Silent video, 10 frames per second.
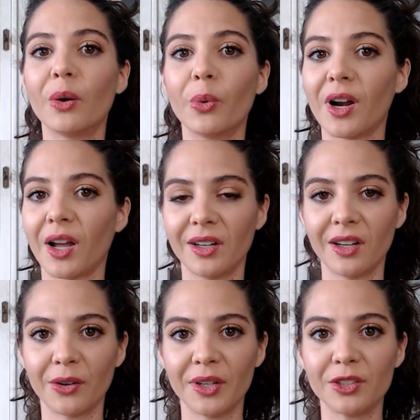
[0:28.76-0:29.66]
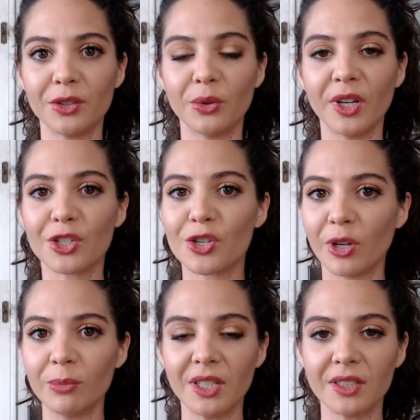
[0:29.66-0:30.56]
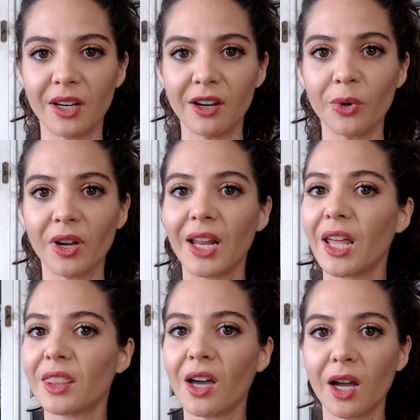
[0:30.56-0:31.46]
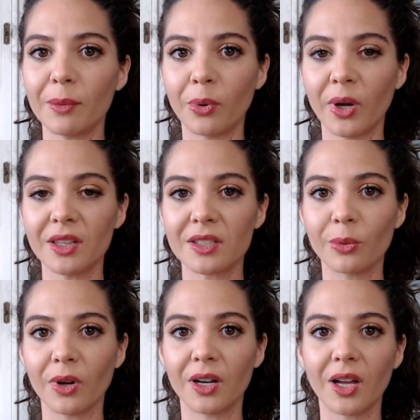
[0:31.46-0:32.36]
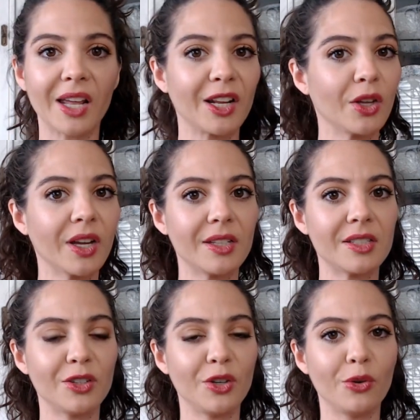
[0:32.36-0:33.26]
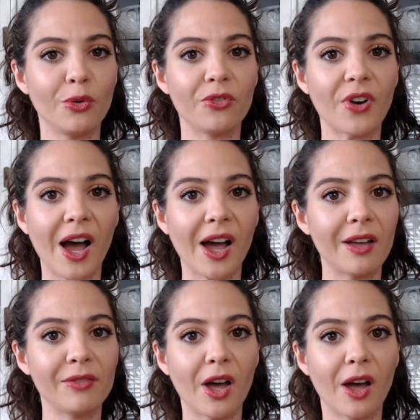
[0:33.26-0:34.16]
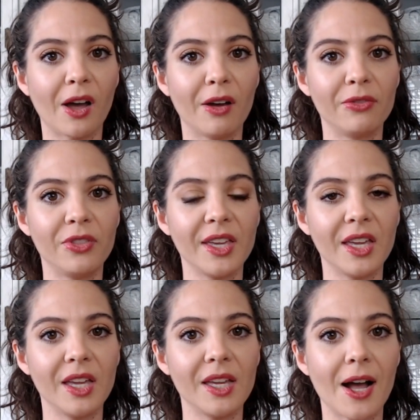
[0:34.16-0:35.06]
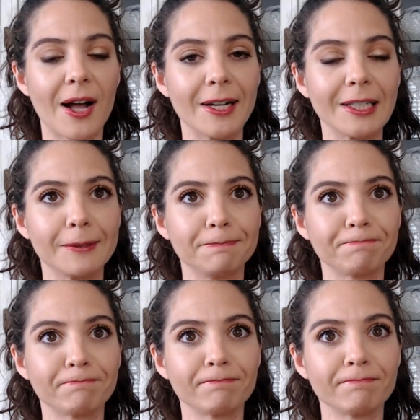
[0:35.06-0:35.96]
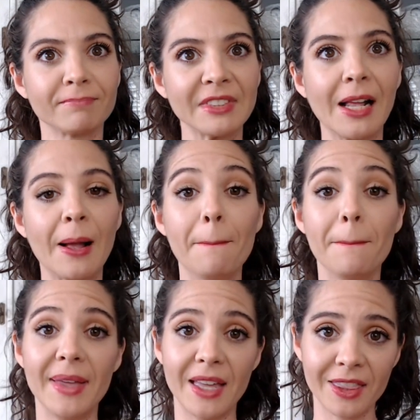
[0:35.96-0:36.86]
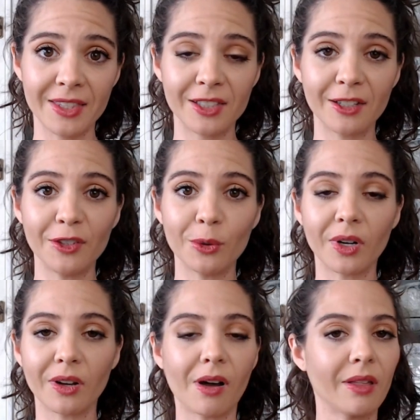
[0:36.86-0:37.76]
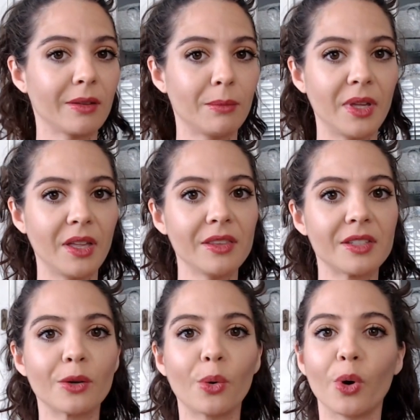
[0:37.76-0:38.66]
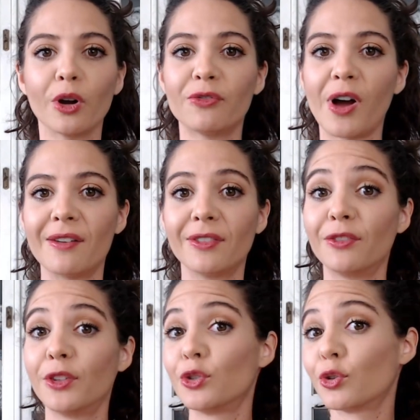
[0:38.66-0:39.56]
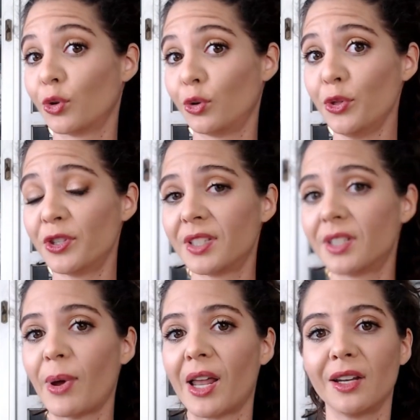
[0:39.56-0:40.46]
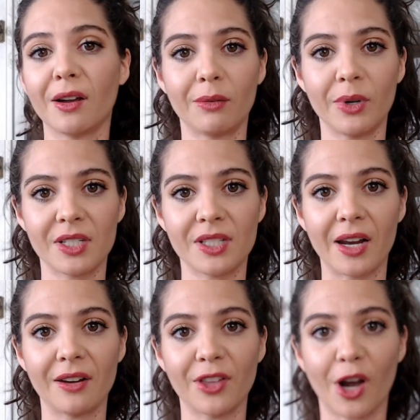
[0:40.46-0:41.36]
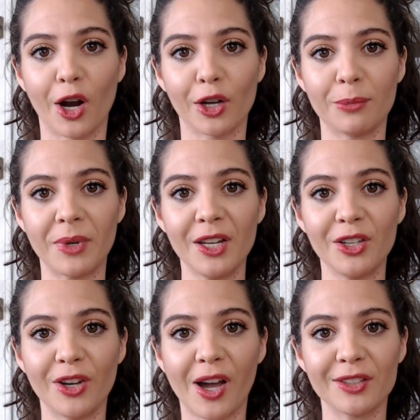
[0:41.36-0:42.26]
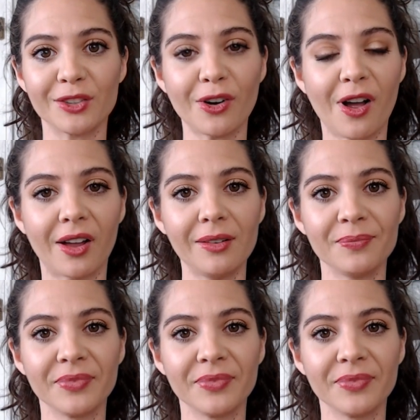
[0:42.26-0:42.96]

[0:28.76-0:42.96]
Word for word: we're not going to go into extreme detail. We're going to hit the high points. We're going to kind of look into five of the um, myths, if you want to call them myths, or five of the truths, depending on which side of the argument you guys are on.